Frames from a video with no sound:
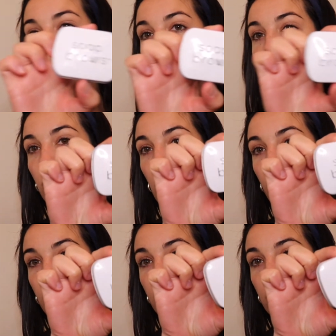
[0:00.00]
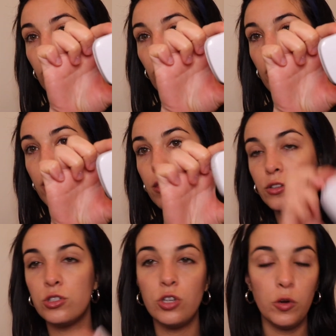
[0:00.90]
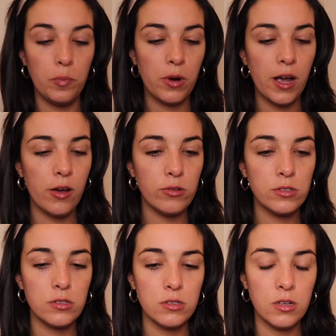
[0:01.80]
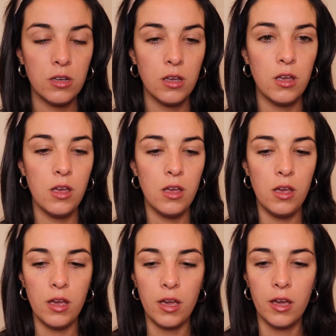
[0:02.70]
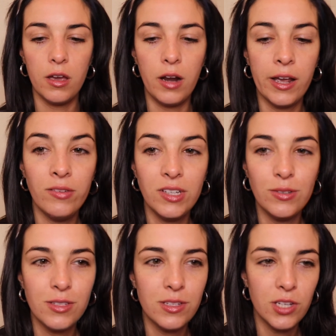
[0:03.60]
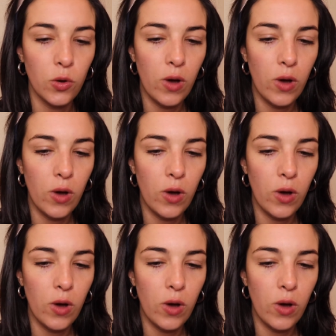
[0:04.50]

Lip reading: I'm gonna go in with Soap Brows, and I haven't used this in a